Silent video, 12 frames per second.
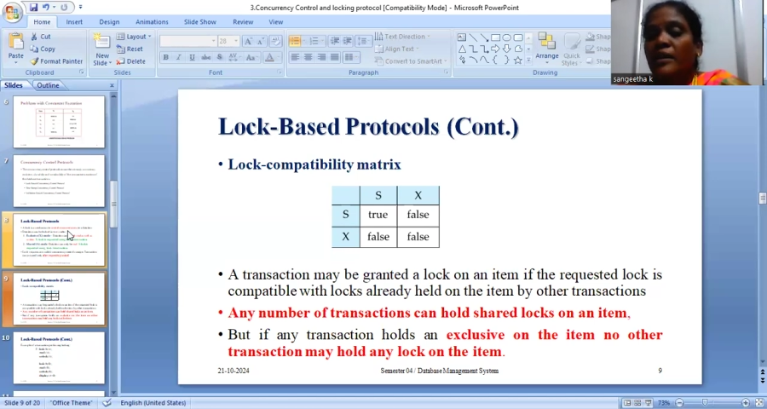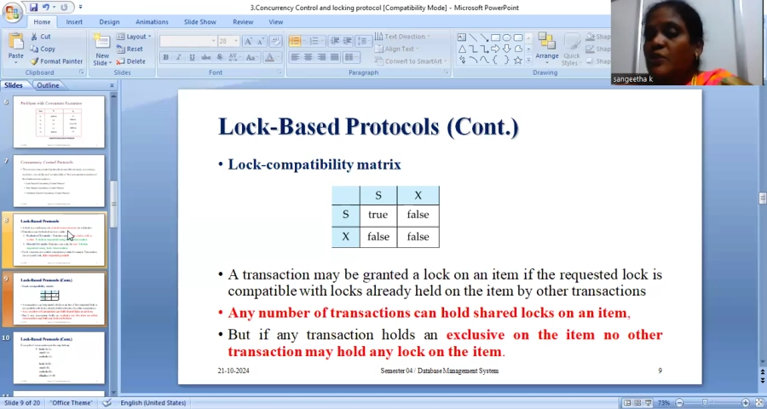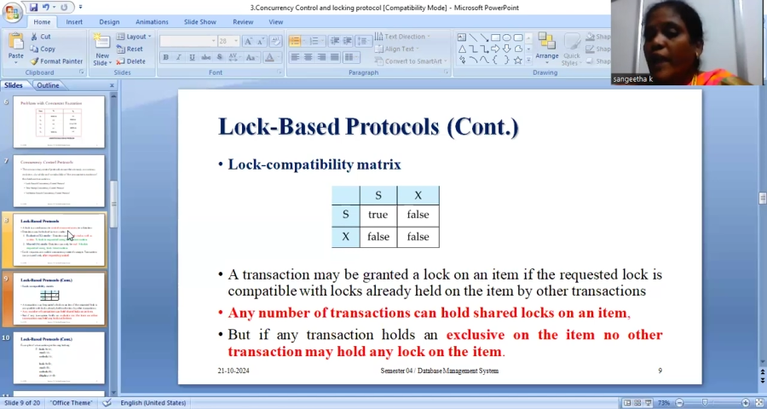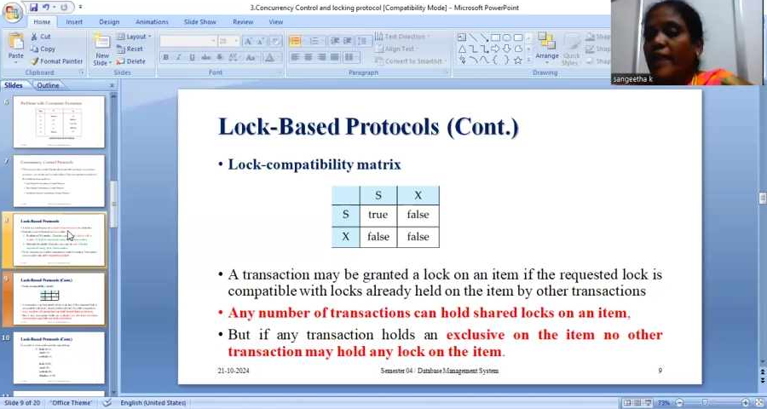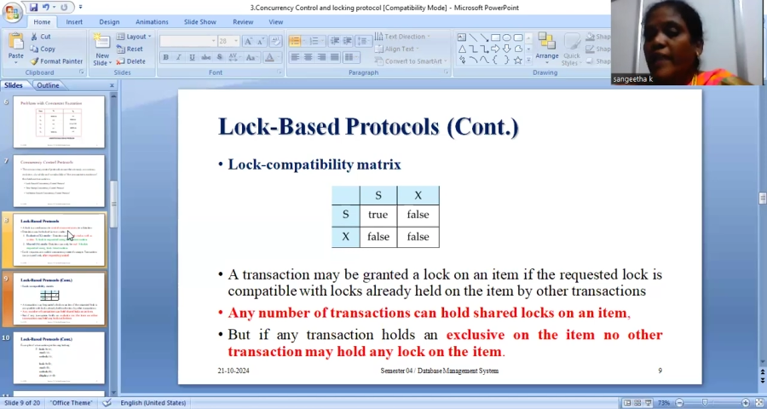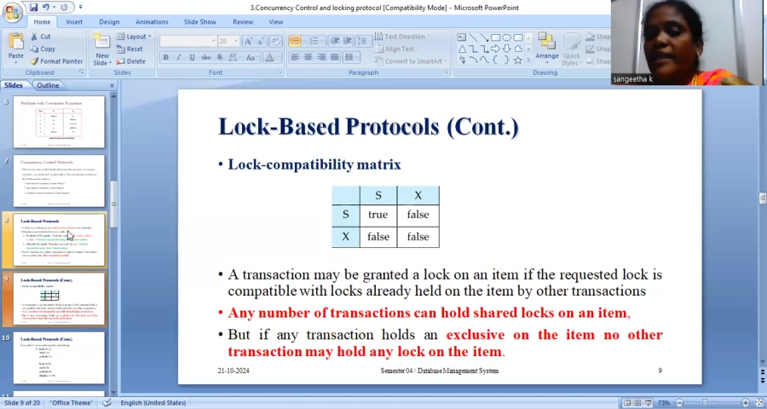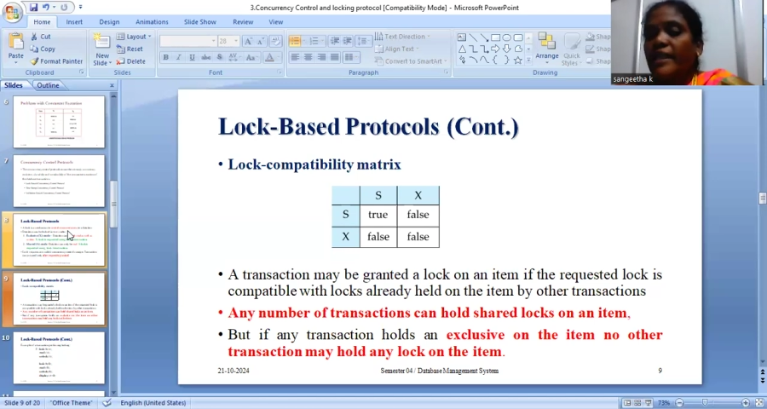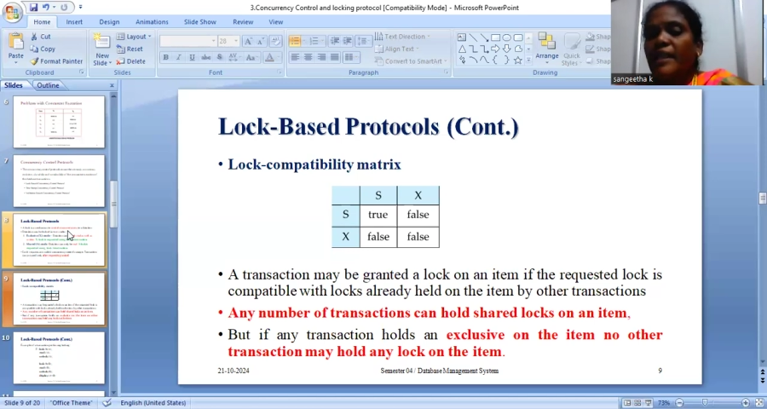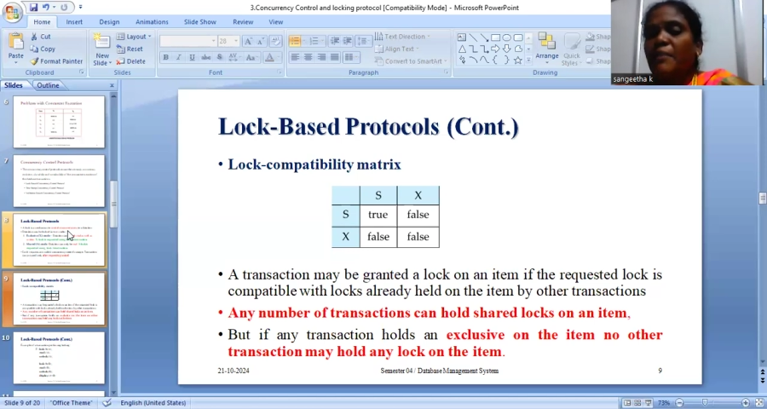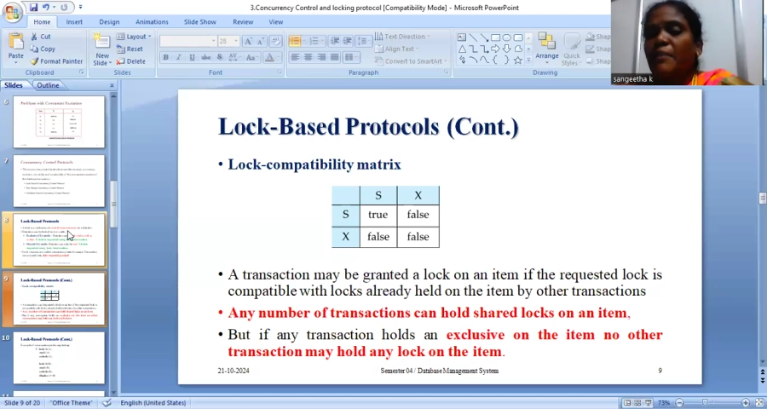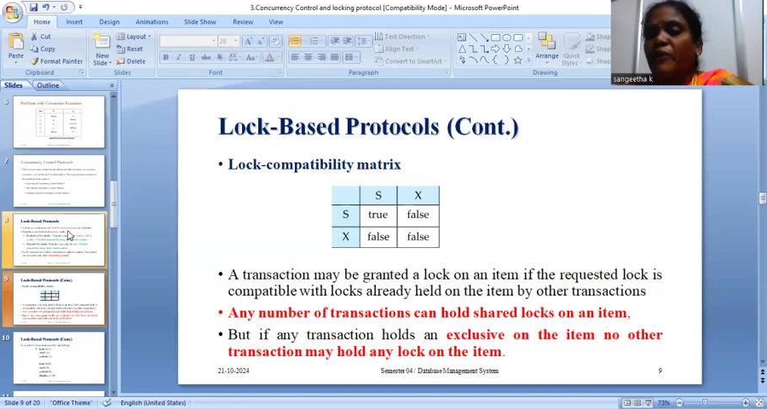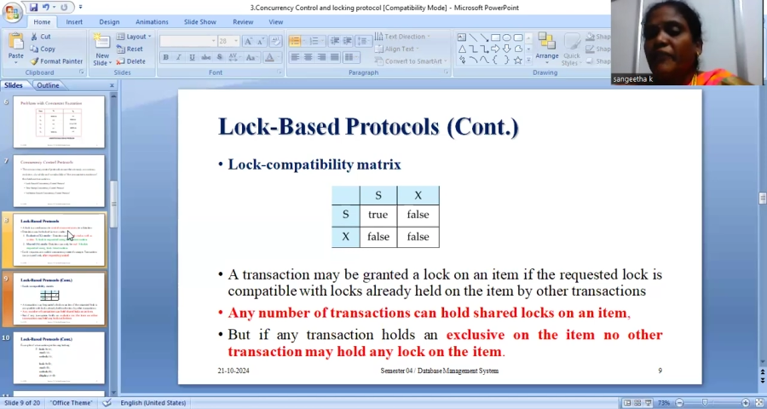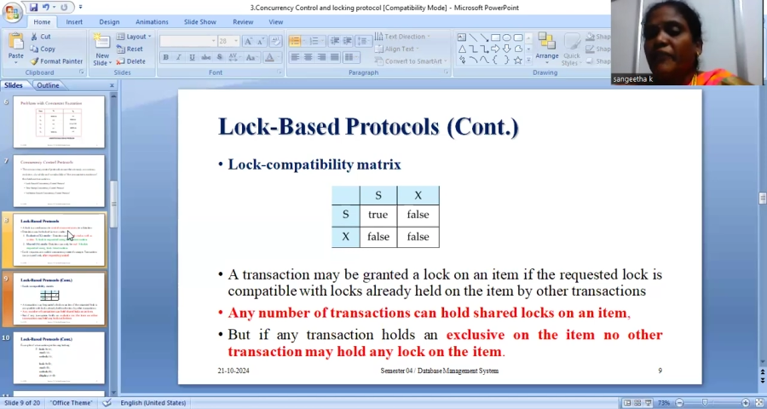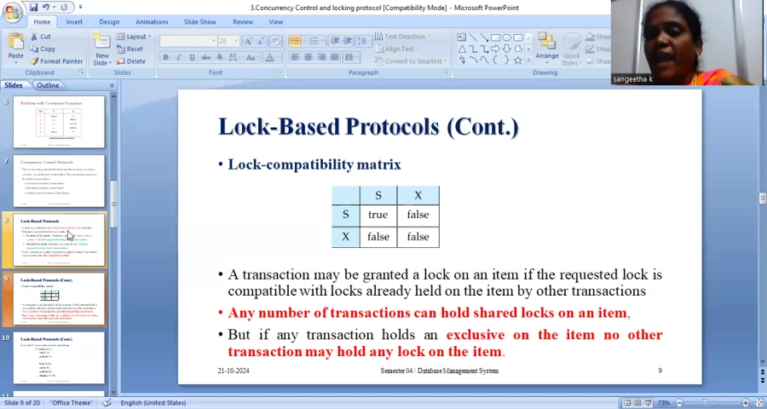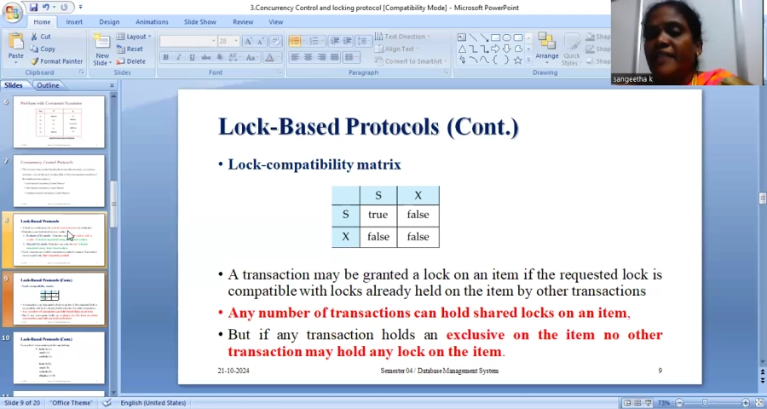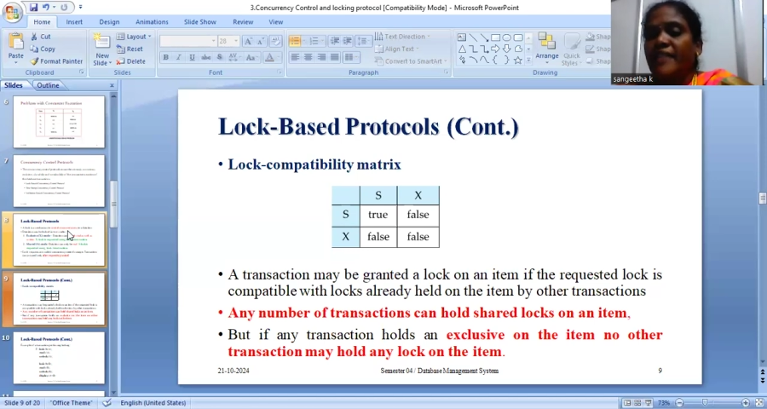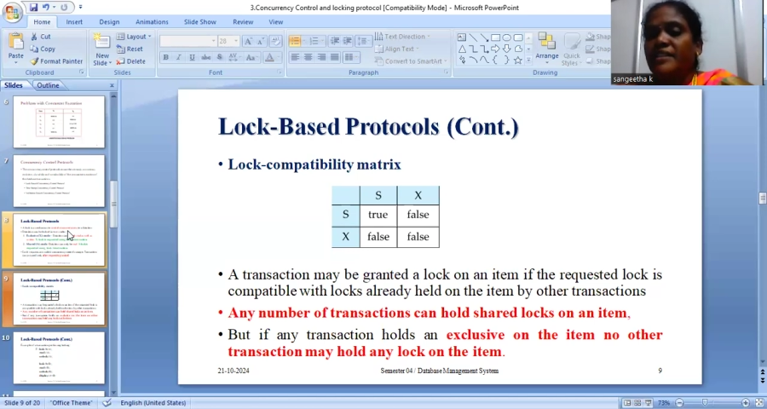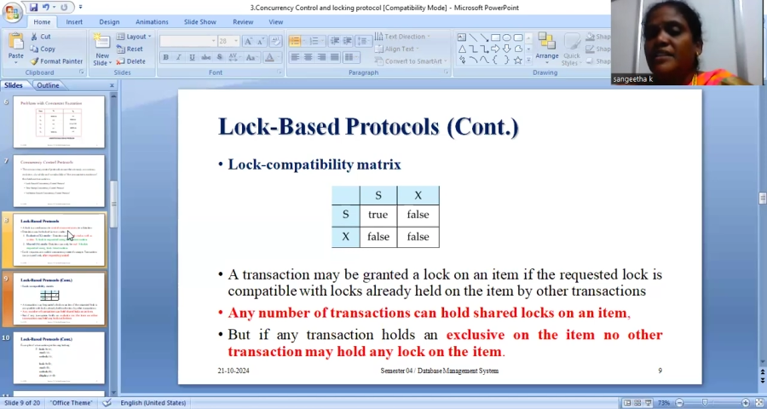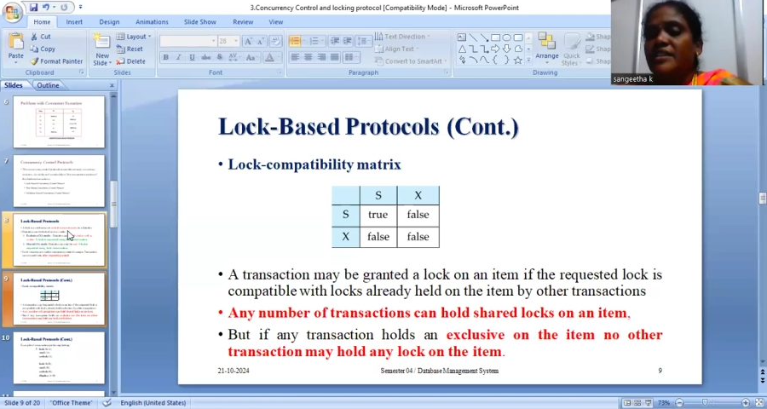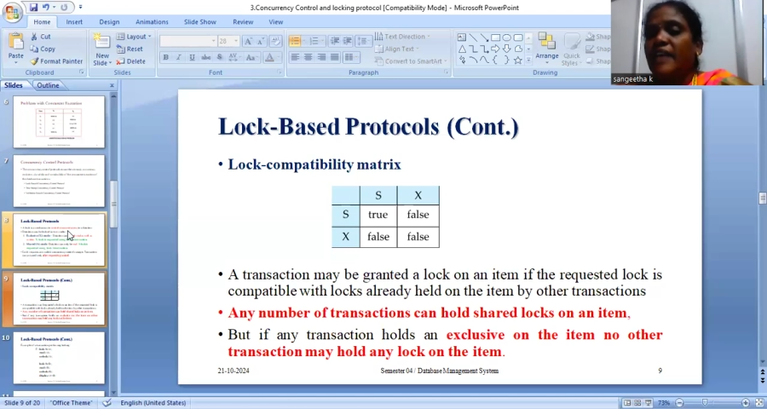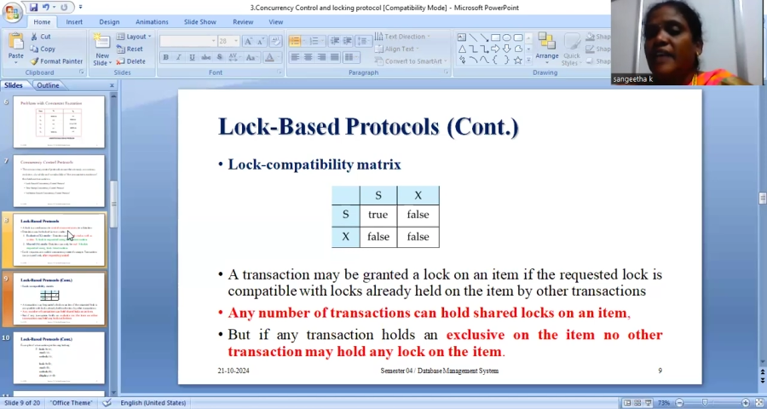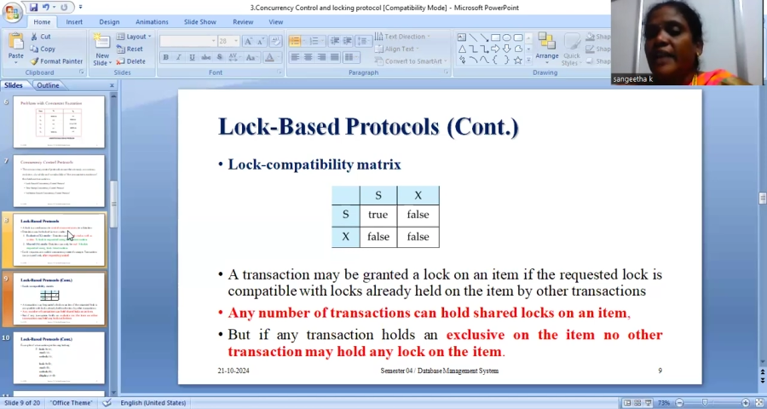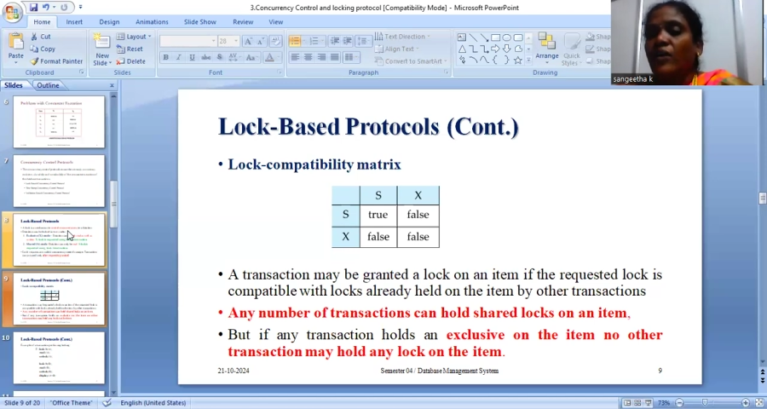So any number of transactions can